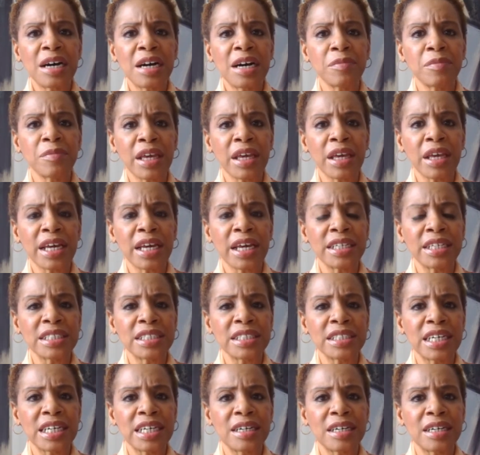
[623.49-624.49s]
um,
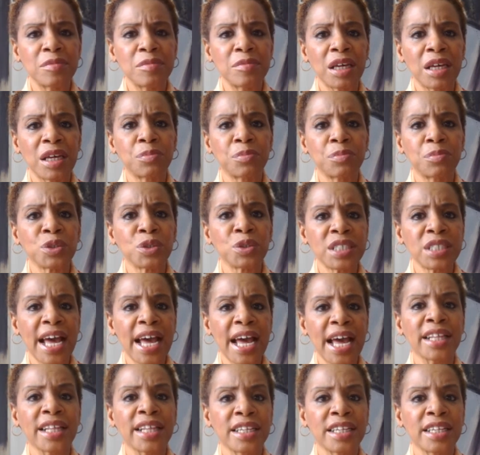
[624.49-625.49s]
and um, and
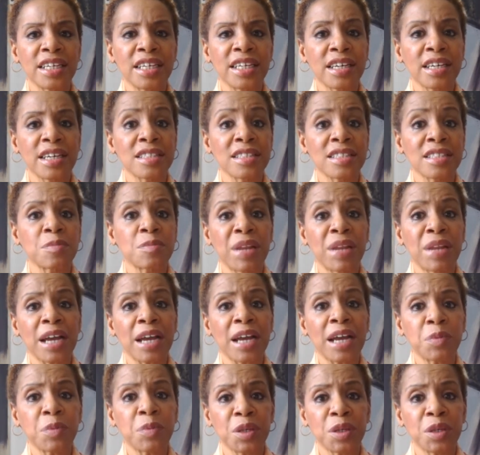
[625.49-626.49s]
brutality against
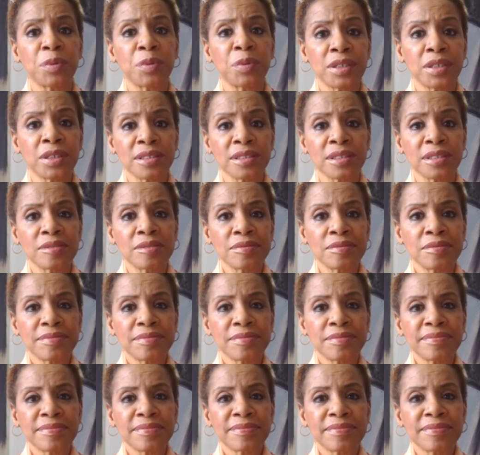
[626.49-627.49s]
Black people.
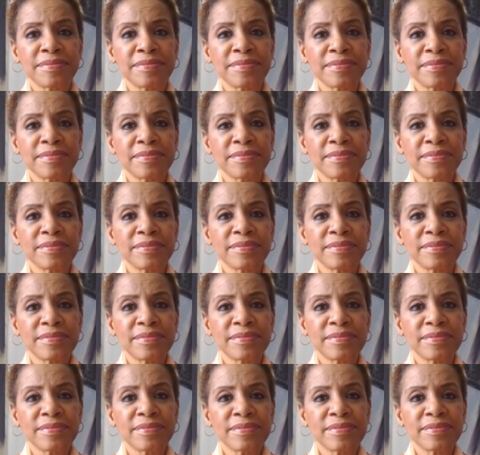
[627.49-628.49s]
Do you think
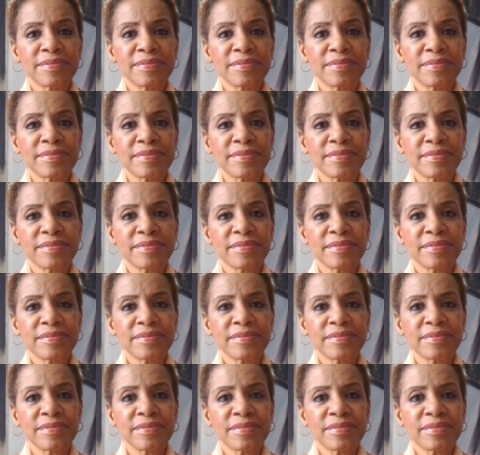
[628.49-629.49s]
this nation
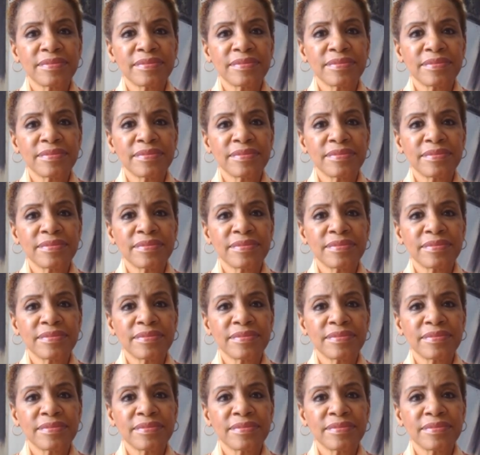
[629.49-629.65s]
can